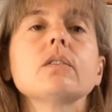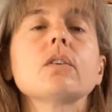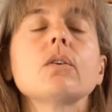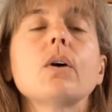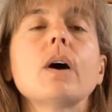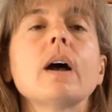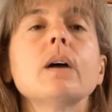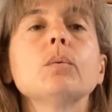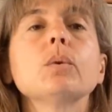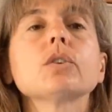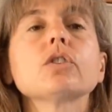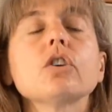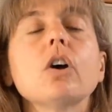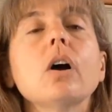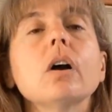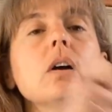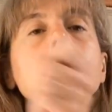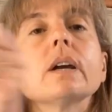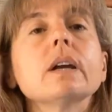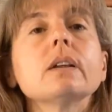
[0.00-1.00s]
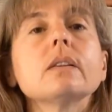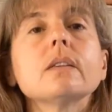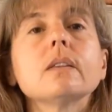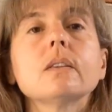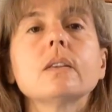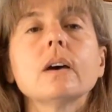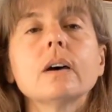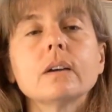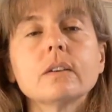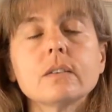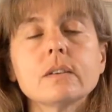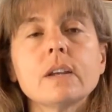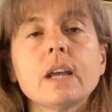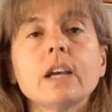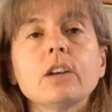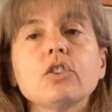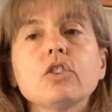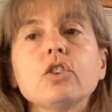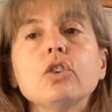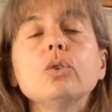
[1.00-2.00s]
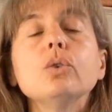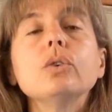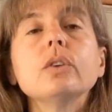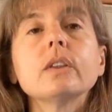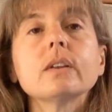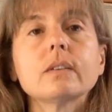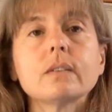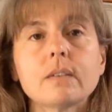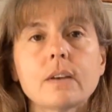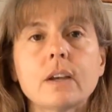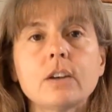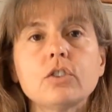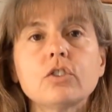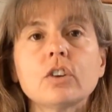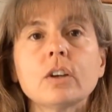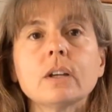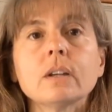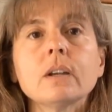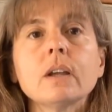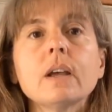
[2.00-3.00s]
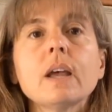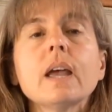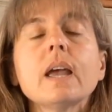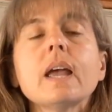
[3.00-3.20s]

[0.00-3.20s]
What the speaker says: So I will target the snake to the station,